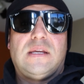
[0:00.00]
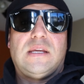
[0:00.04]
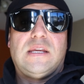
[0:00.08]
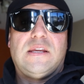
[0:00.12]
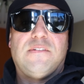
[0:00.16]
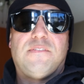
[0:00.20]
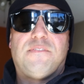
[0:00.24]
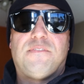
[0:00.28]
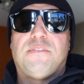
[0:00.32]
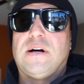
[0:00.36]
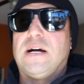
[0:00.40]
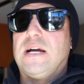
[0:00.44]

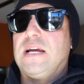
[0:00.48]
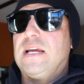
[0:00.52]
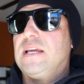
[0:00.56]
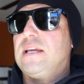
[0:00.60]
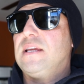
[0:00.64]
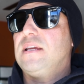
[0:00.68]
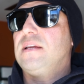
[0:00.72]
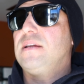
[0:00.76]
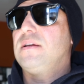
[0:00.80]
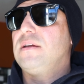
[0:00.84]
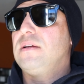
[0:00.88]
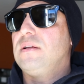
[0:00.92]
if
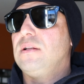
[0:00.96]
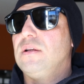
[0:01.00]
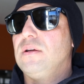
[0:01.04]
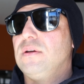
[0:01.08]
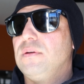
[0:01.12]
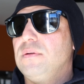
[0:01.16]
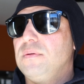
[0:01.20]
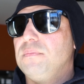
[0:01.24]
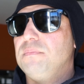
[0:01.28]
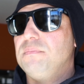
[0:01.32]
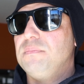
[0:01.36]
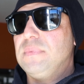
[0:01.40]
I
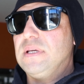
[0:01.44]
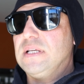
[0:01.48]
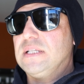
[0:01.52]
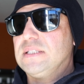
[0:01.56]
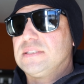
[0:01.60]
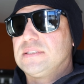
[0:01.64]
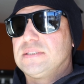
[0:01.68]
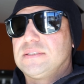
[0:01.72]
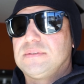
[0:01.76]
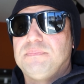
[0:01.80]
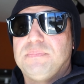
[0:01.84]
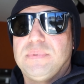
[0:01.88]

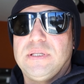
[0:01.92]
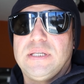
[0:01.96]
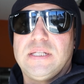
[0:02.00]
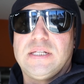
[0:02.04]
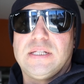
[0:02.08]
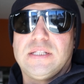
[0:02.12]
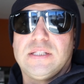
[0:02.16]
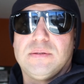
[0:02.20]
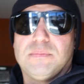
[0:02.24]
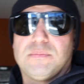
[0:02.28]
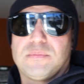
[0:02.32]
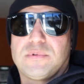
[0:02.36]
miss
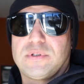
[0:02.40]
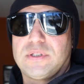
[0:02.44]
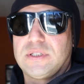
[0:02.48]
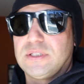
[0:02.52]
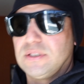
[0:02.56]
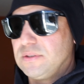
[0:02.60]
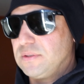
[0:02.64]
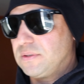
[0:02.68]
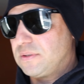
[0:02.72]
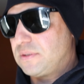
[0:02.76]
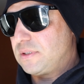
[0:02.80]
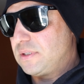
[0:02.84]
being in the
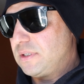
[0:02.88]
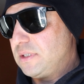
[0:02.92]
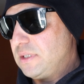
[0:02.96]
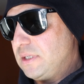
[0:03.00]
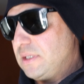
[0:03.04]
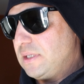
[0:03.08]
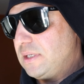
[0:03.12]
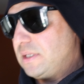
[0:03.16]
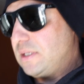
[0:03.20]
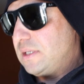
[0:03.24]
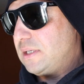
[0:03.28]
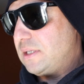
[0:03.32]
Marine Corps.
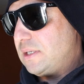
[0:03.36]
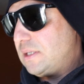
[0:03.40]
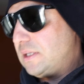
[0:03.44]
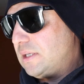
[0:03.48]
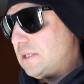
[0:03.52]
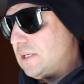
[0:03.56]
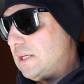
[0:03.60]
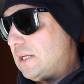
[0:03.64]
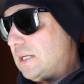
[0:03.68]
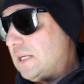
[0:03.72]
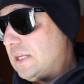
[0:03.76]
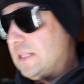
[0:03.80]

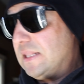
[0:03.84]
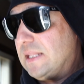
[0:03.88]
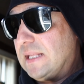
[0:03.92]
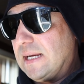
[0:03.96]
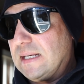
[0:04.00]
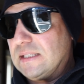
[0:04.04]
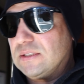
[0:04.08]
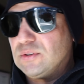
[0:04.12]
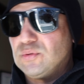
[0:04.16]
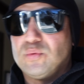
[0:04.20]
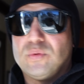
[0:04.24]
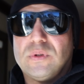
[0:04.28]
And
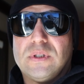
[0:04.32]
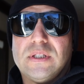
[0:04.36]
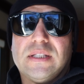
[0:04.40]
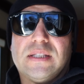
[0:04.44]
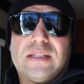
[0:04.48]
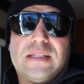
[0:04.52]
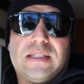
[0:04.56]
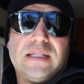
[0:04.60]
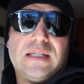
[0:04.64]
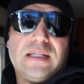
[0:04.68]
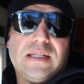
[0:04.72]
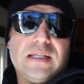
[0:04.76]
that's
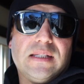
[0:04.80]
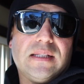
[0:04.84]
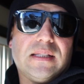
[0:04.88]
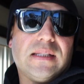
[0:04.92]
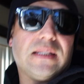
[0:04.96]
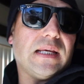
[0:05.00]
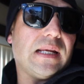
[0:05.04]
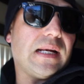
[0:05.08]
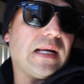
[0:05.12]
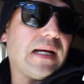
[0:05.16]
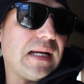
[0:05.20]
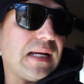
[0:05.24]
one thing
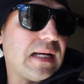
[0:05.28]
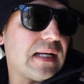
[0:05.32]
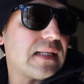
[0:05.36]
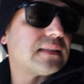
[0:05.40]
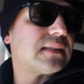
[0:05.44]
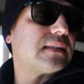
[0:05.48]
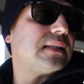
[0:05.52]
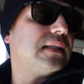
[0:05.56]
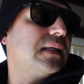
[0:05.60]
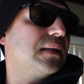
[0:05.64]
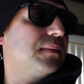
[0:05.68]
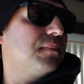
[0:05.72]
that I
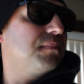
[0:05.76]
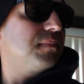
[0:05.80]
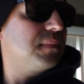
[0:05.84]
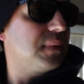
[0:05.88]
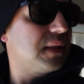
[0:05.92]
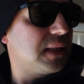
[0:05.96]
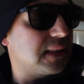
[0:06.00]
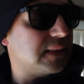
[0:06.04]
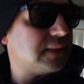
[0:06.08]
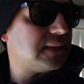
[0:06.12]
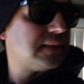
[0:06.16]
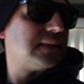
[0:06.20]
actually
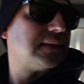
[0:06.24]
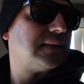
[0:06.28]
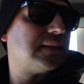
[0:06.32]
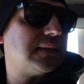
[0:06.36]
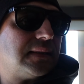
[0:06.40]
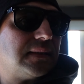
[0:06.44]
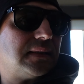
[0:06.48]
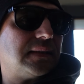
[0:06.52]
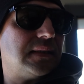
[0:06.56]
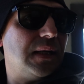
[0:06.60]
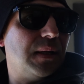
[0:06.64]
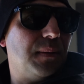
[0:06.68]

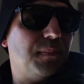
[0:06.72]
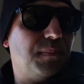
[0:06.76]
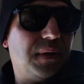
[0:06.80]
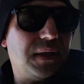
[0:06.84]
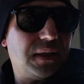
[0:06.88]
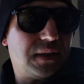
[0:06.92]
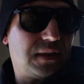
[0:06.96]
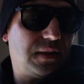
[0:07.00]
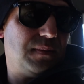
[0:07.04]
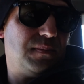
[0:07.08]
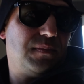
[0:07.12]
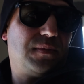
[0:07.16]
miss
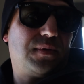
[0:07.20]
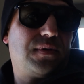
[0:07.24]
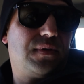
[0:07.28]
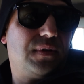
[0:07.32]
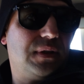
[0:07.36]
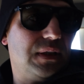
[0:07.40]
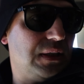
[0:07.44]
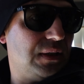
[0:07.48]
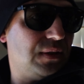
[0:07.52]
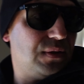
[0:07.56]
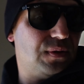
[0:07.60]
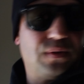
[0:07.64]
about the
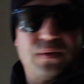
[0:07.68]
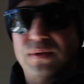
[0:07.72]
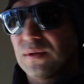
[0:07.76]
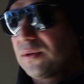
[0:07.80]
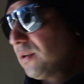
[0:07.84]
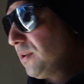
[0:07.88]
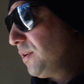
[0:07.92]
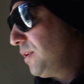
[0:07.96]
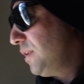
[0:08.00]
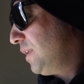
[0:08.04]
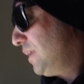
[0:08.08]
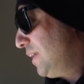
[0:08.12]
Marine Corps.